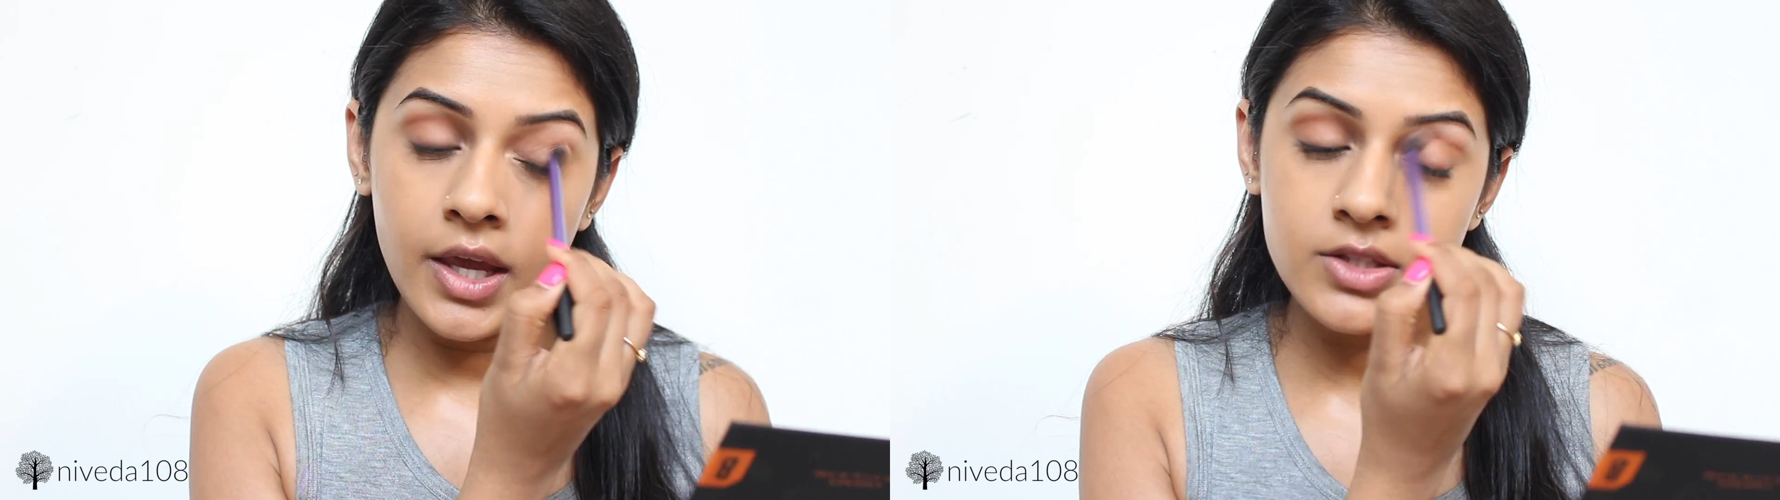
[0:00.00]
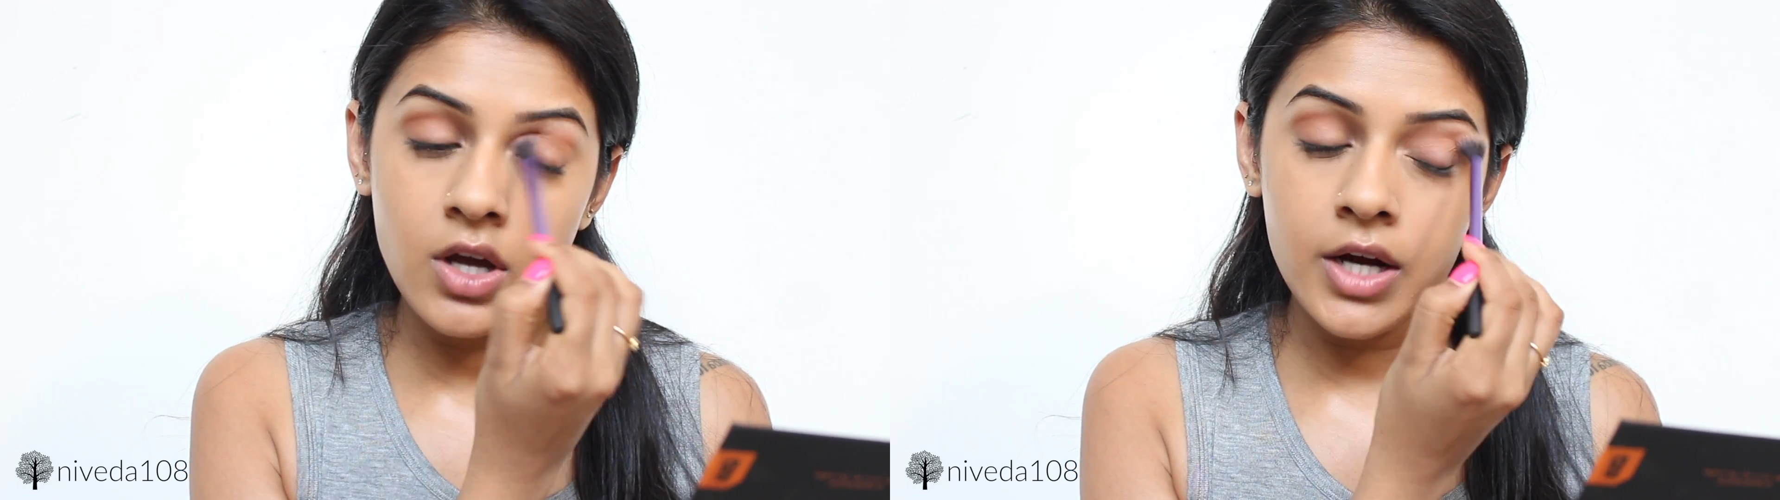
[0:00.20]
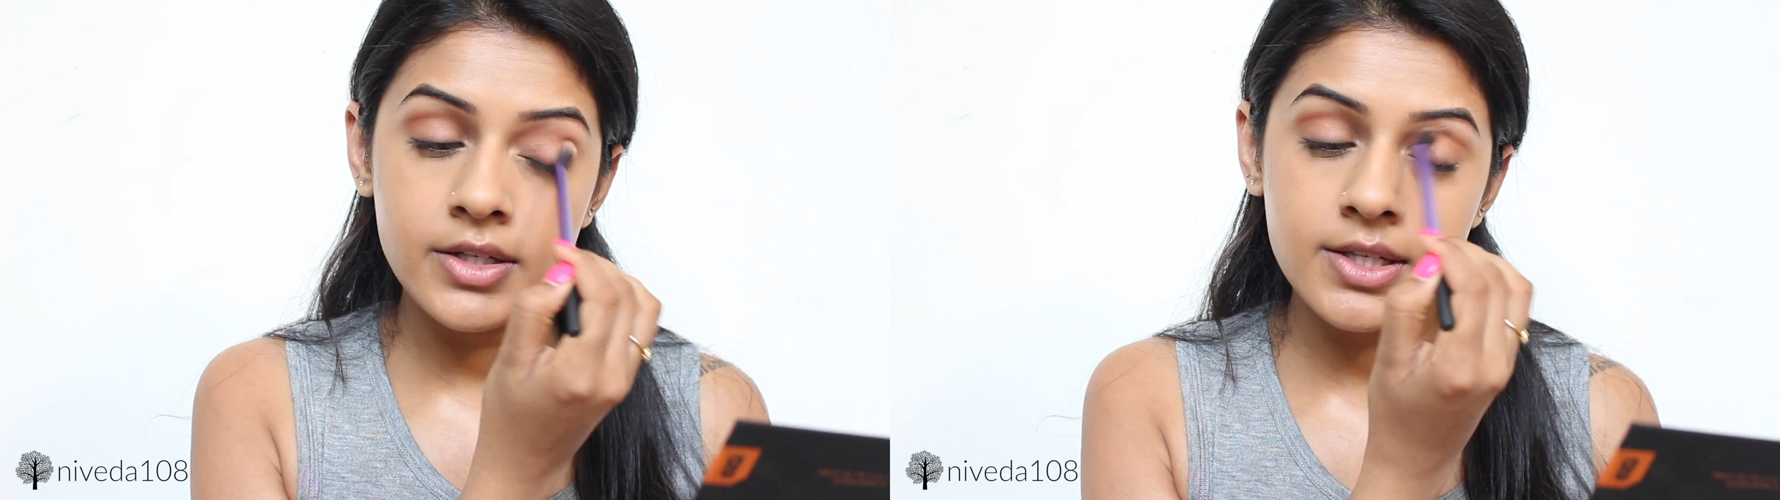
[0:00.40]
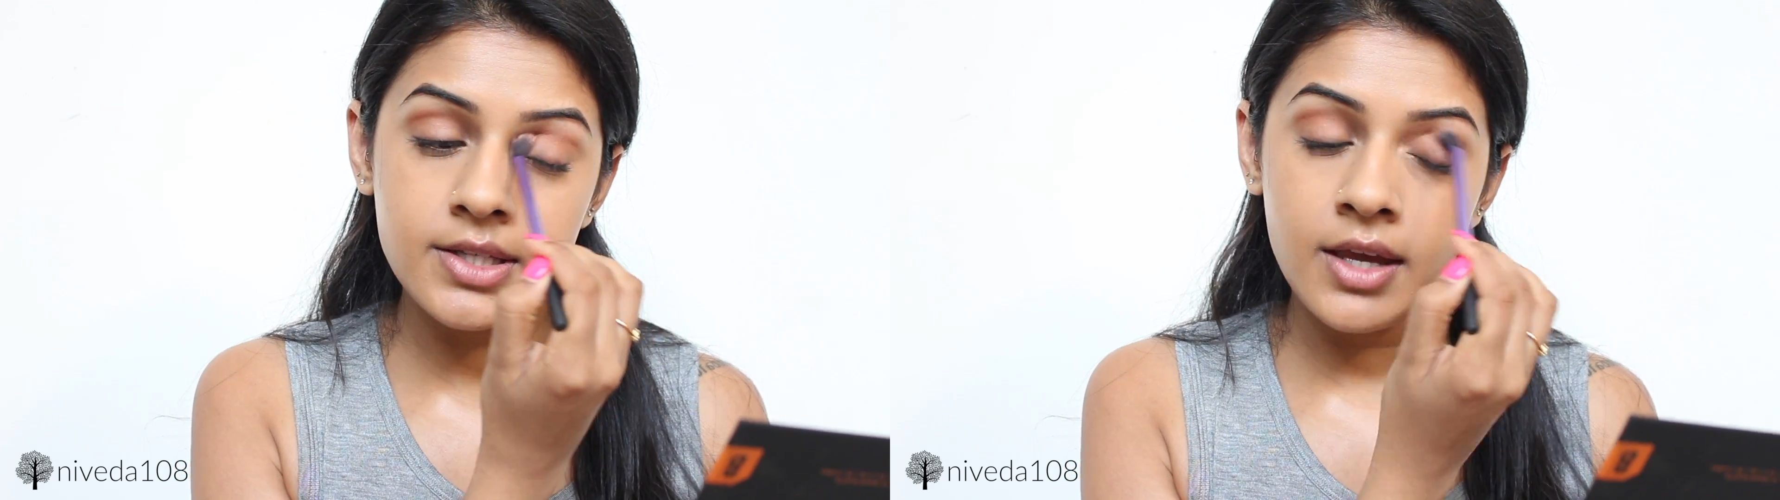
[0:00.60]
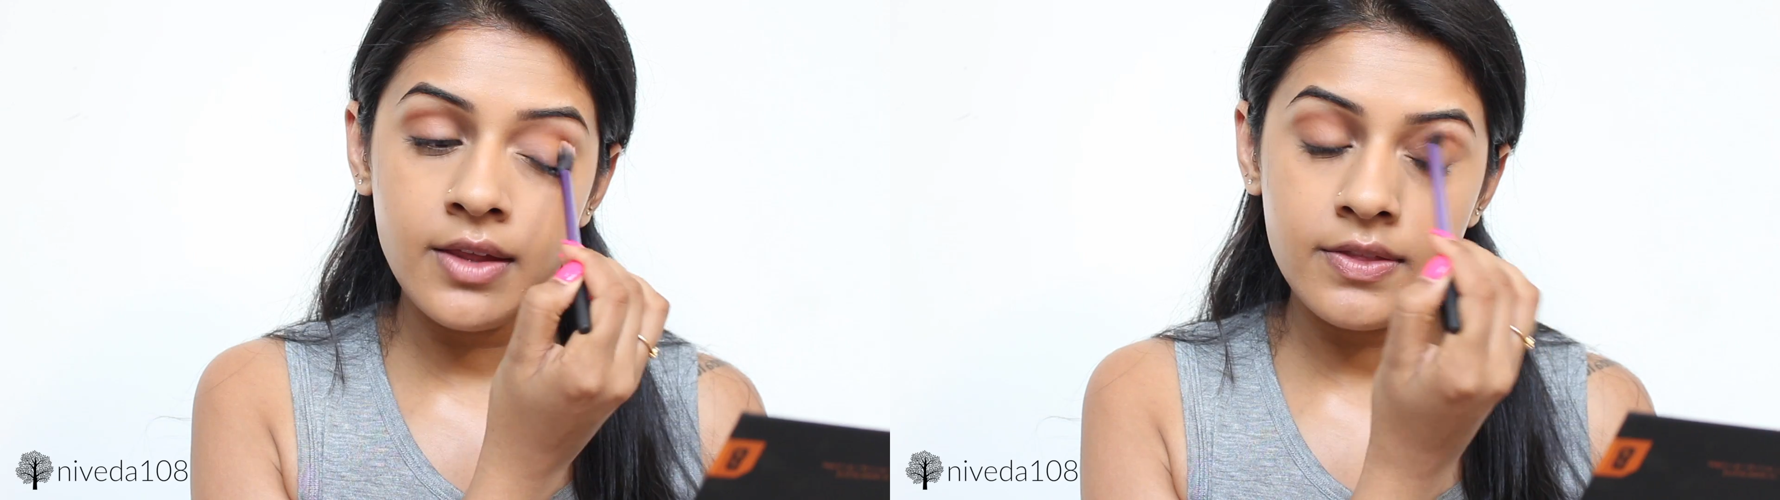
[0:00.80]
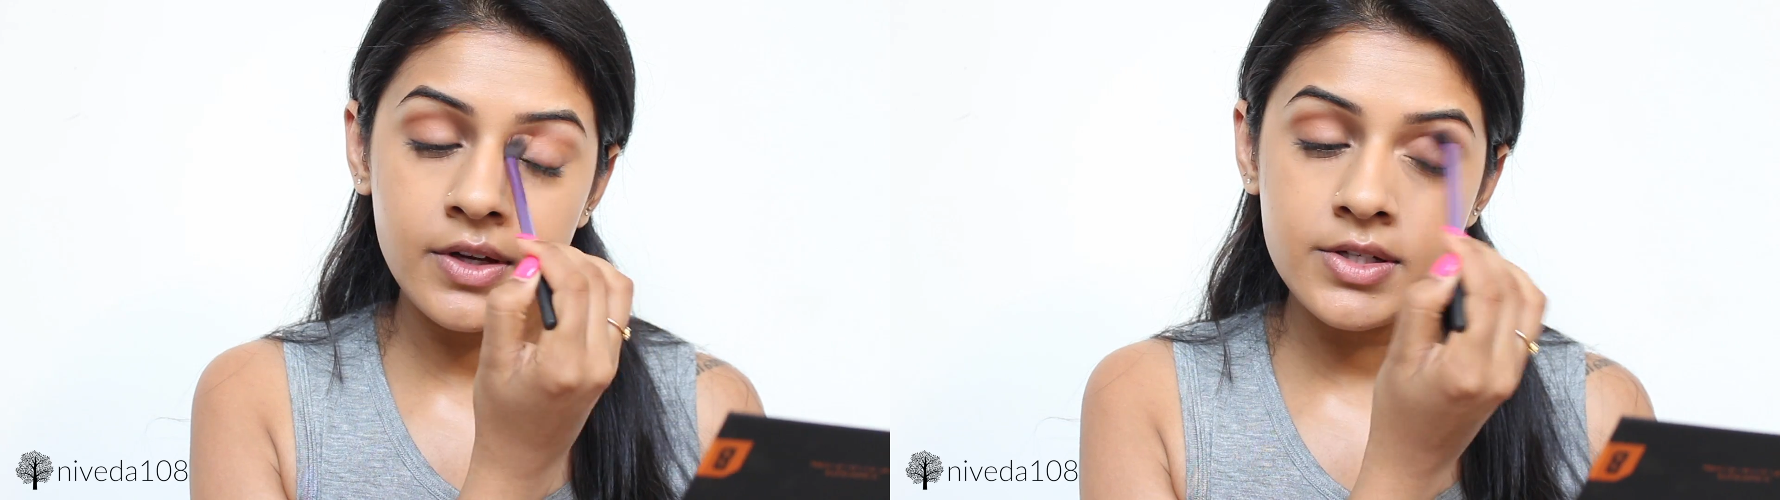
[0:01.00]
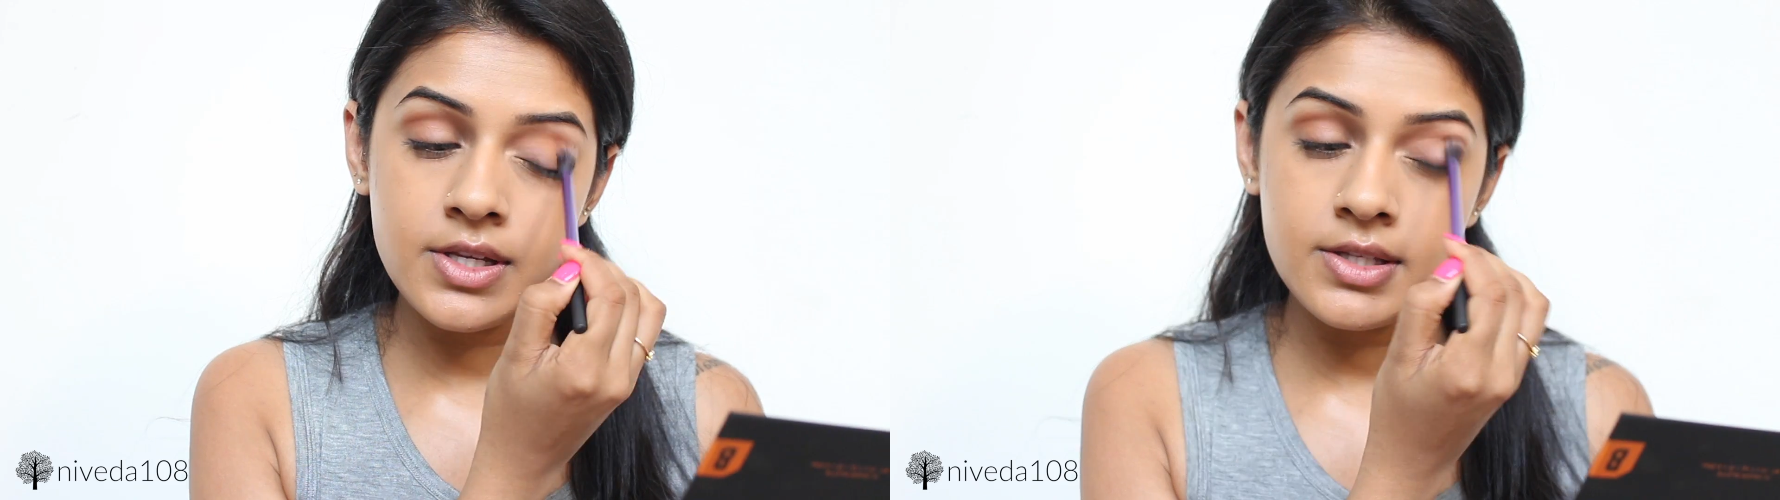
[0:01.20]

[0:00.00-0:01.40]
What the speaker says: It's hard to say that there's